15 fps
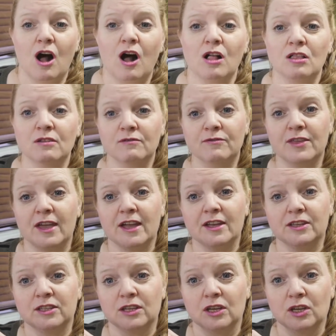all of
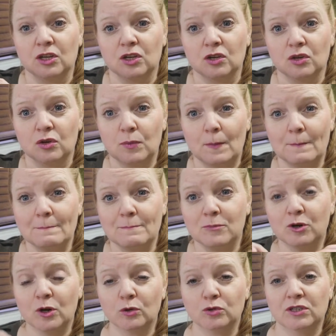that
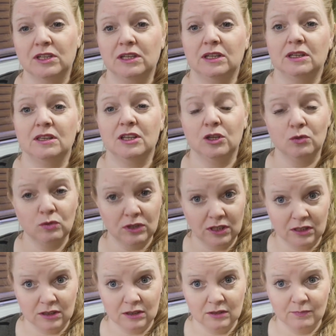protein that you
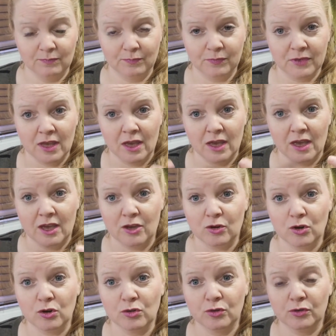need
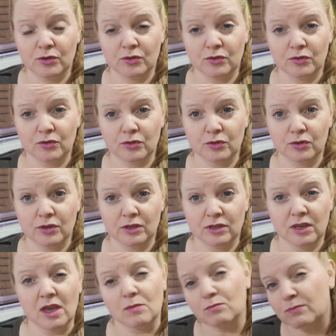and all
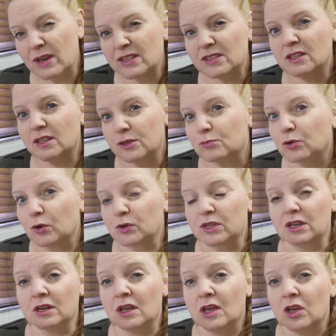the, basically the
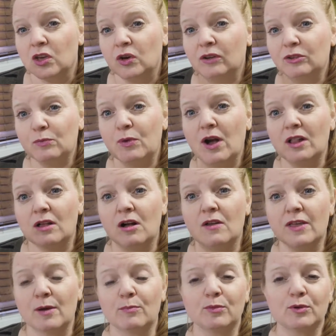protein. You don't have to pile
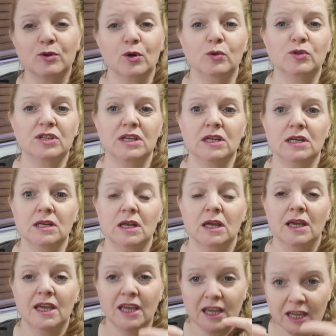all that
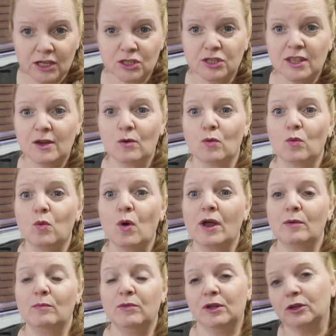protein into that
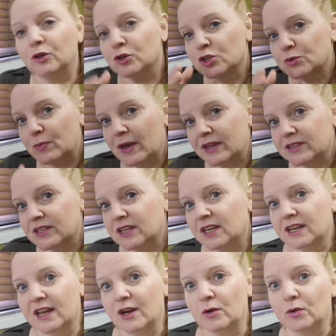one meal. You're spacing
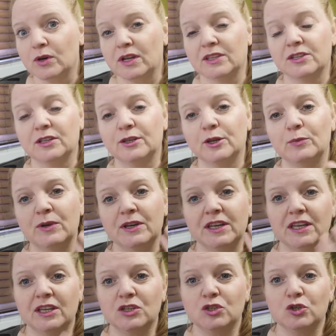it out. It's a little
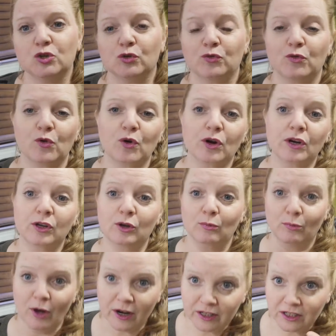bit easier for
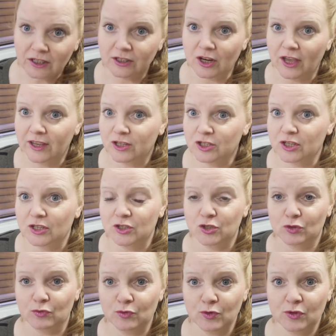your body to
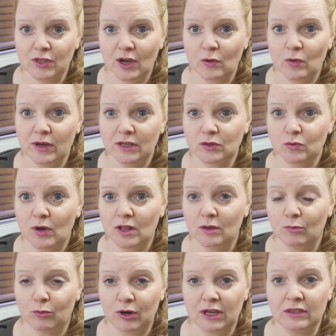digest your food that way as
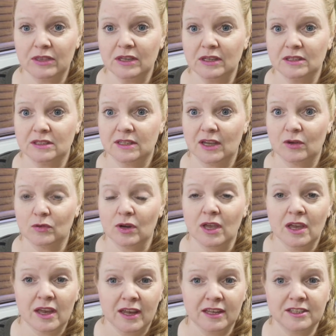well and break things down
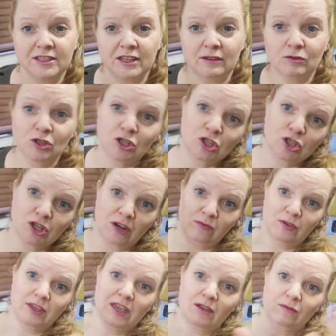instead of just
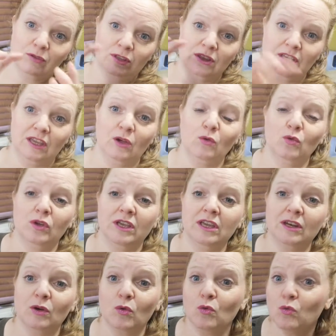shoving everything up
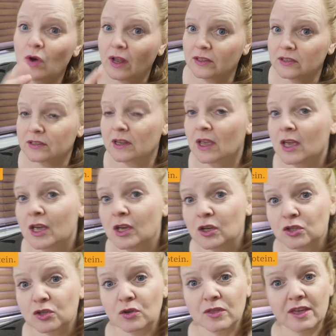in at once.
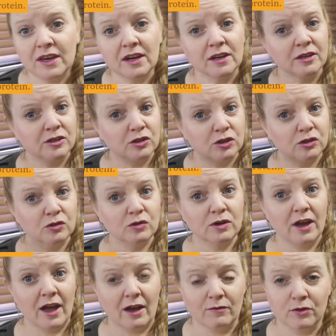So then
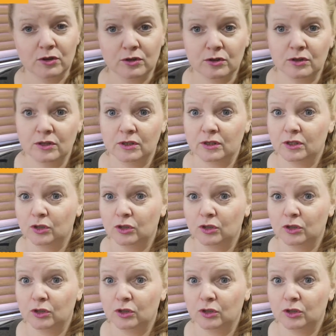you have your